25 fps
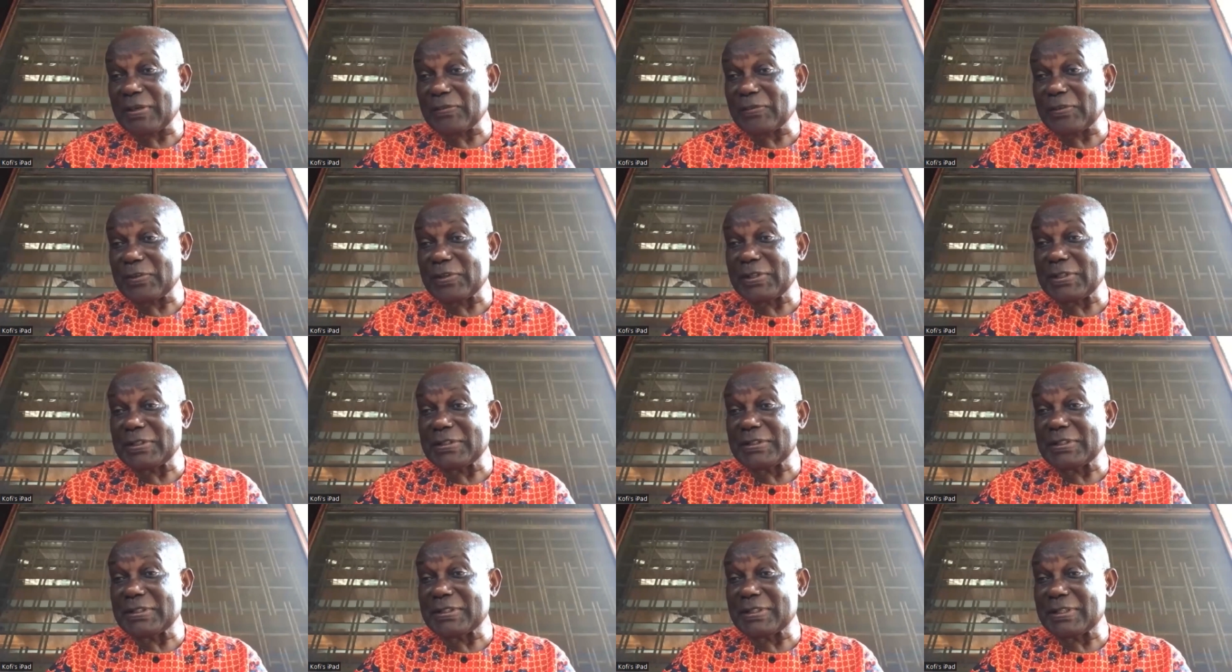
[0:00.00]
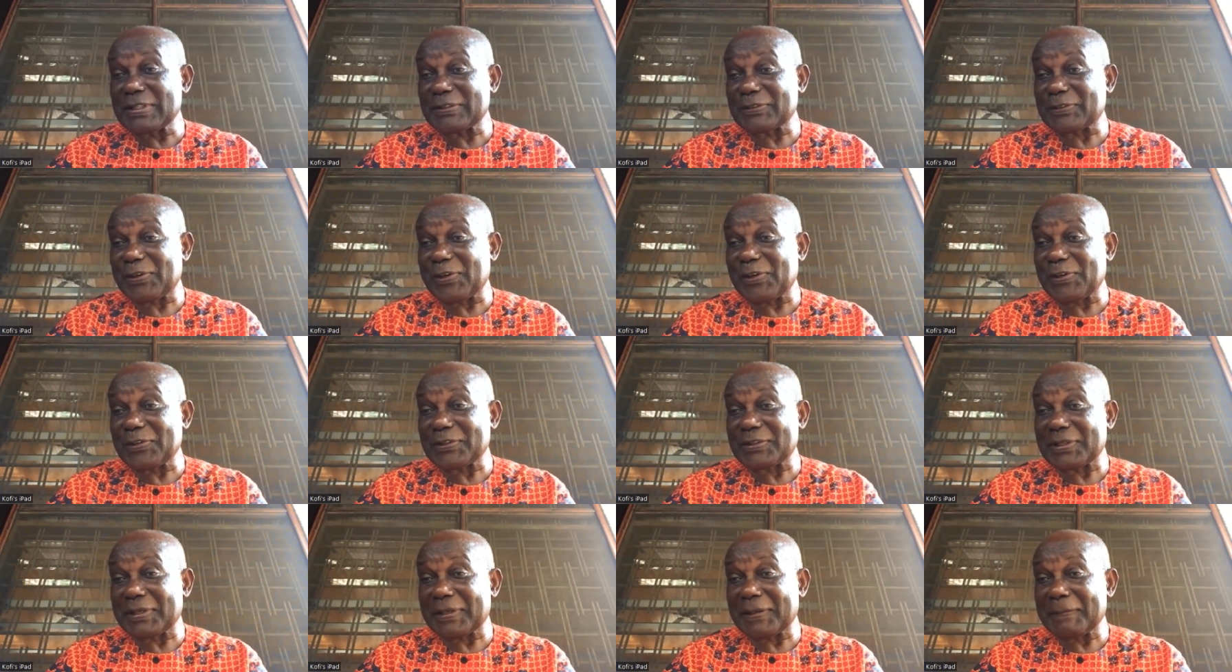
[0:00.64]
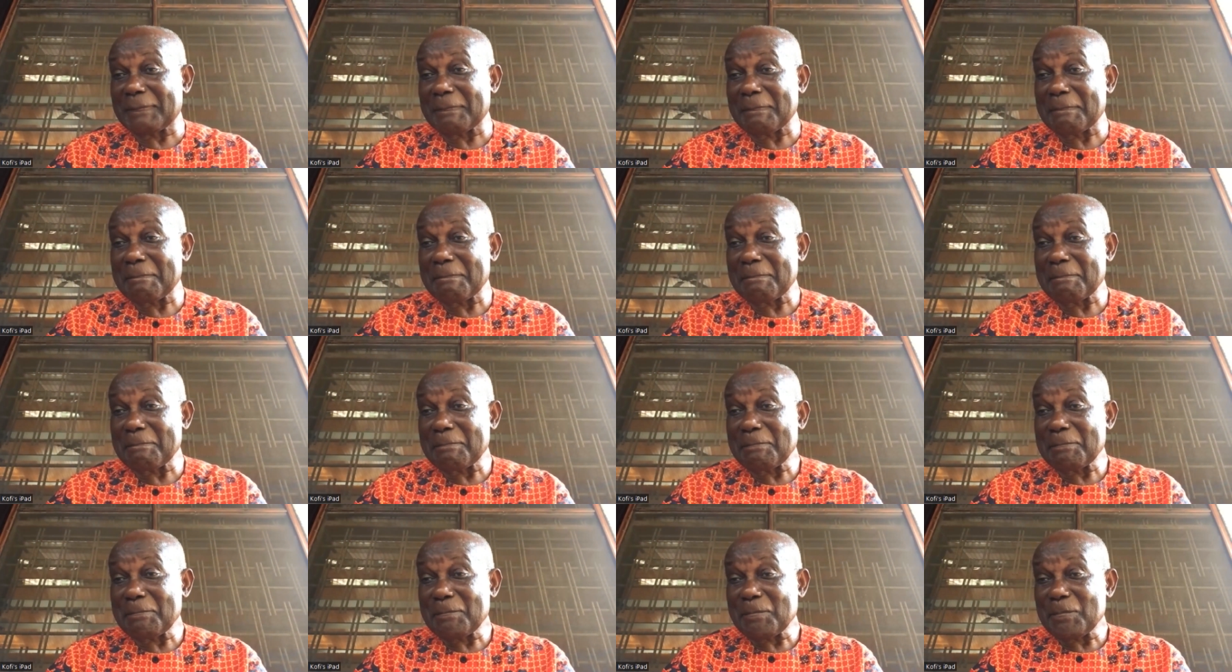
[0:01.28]
religion and culture.
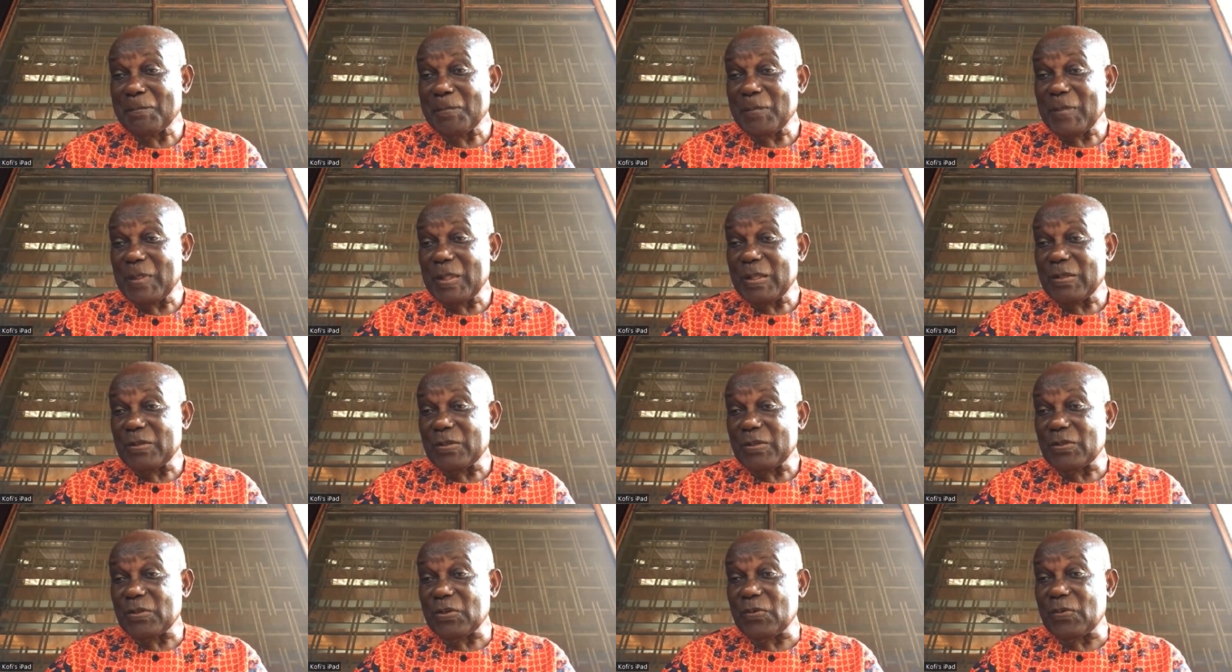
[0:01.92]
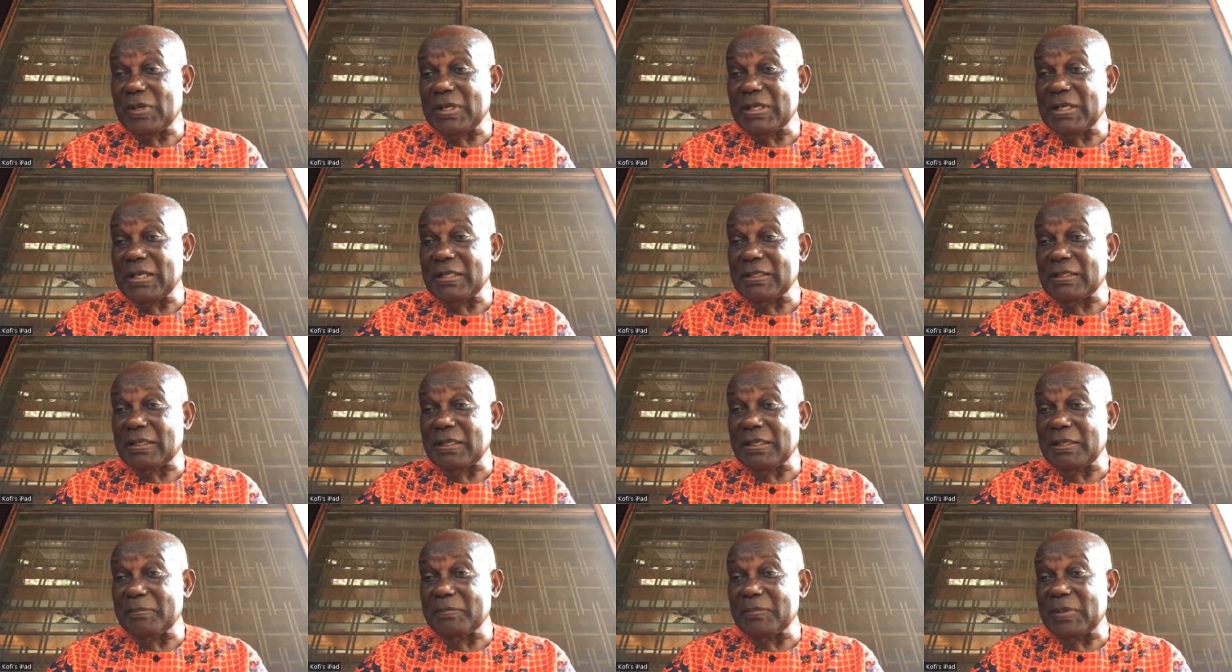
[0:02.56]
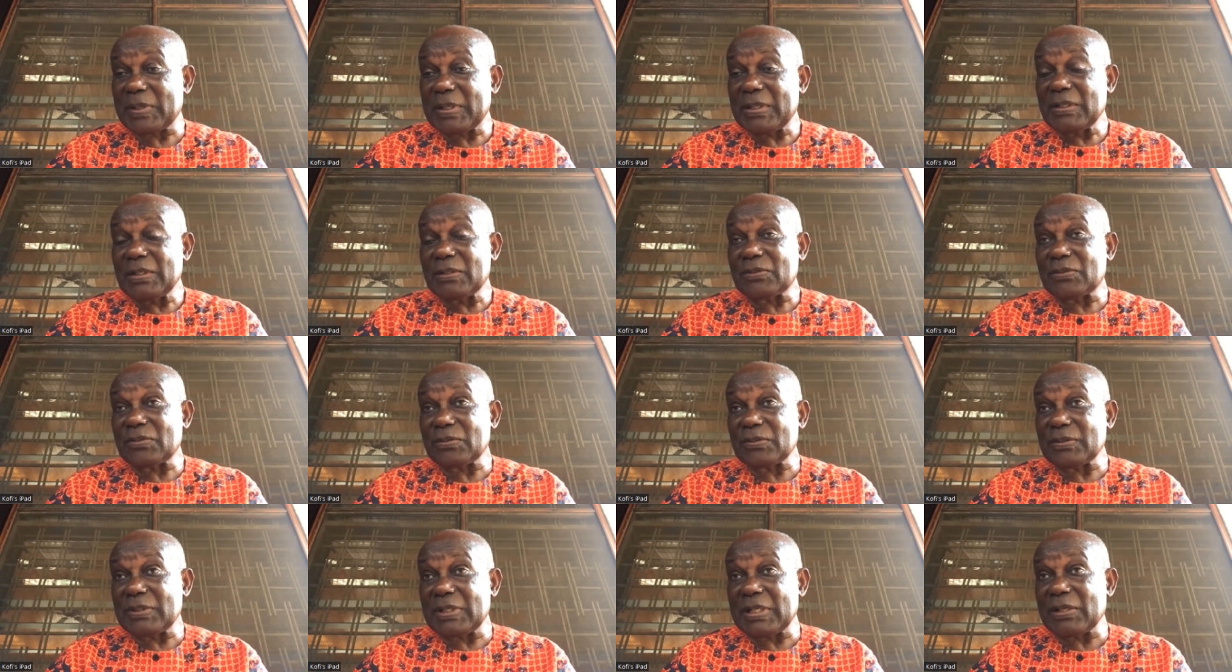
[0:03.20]
Mm. So when I came to
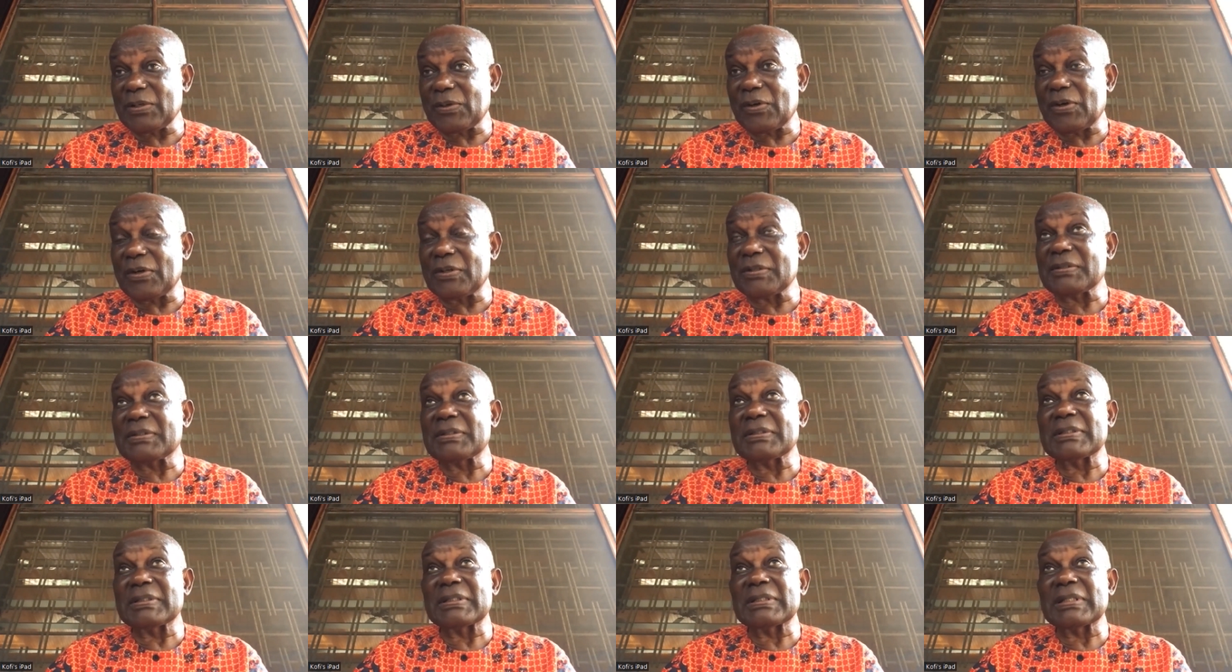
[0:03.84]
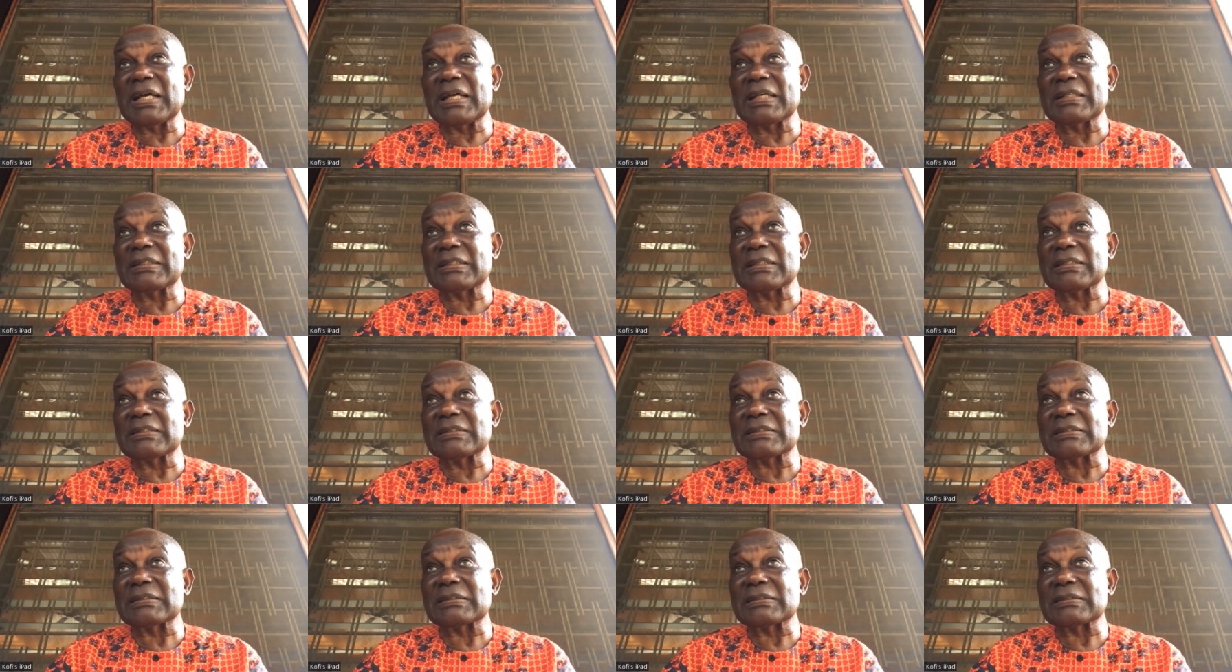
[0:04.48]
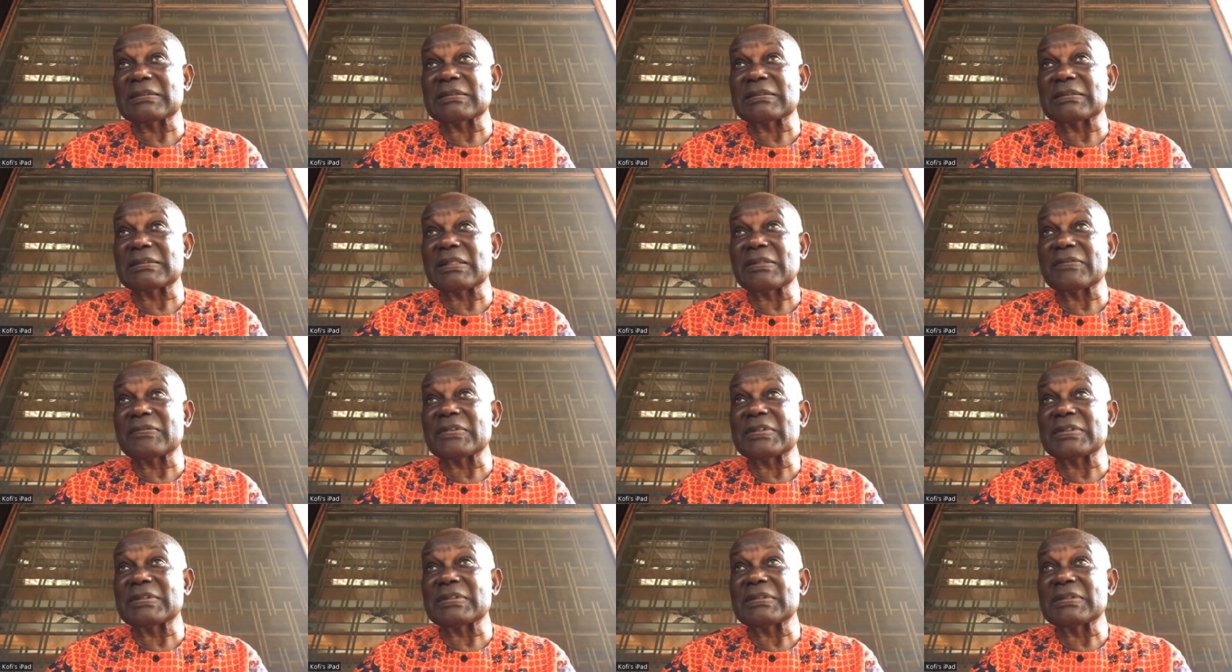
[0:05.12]
Legon in
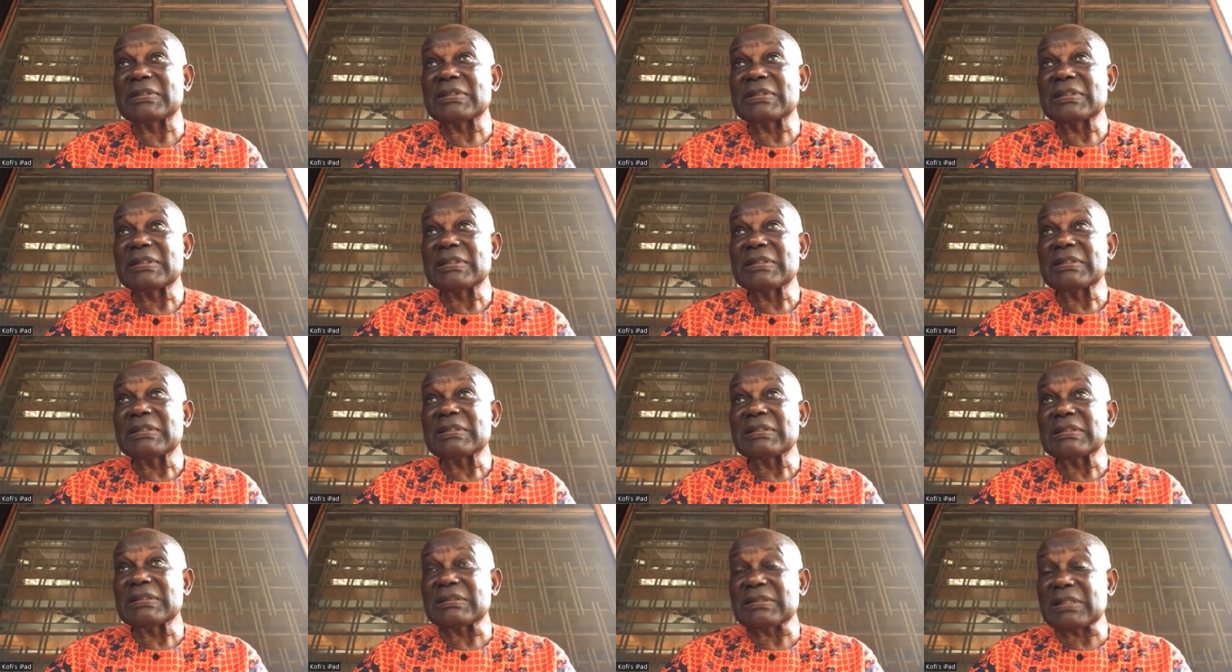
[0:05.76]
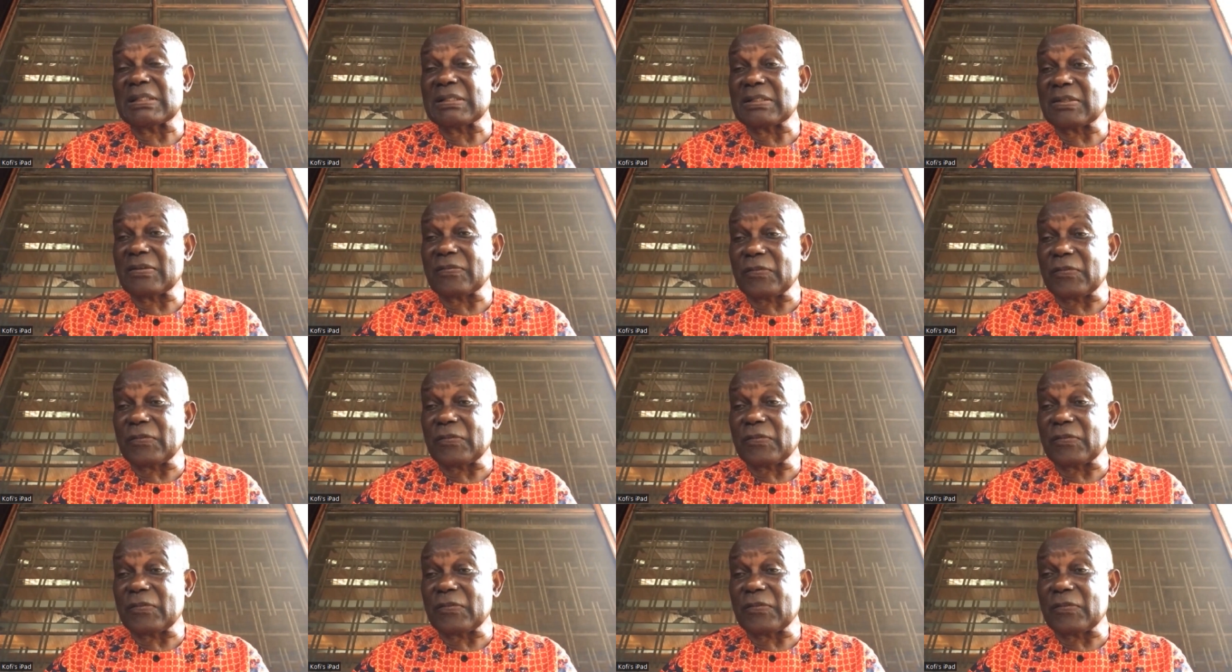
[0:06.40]
1967, instead of